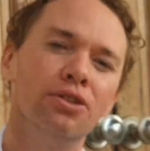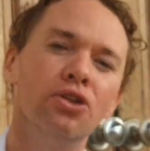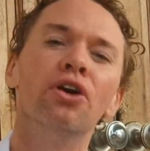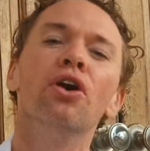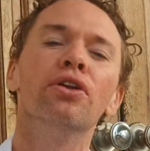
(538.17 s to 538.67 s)

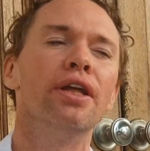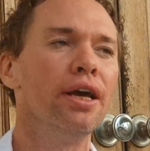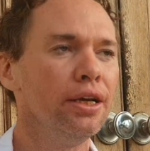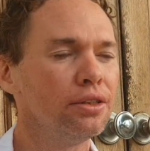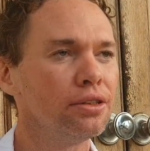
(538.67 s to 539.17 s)
Turn on the
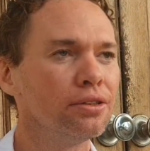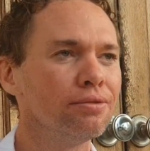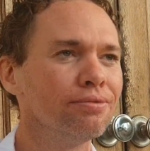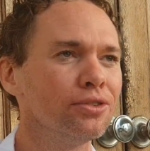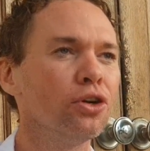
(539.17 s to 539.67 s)
heat.
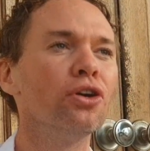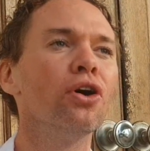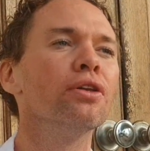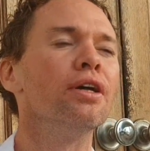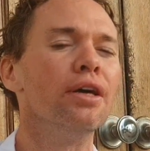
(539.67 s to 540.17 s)
Turn
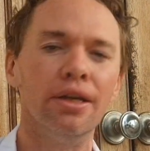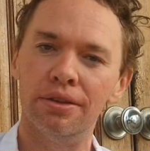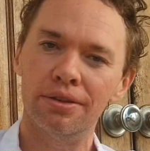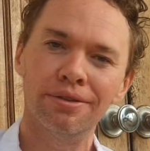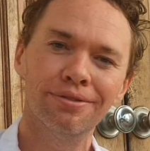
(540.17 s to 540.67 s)
on the heat.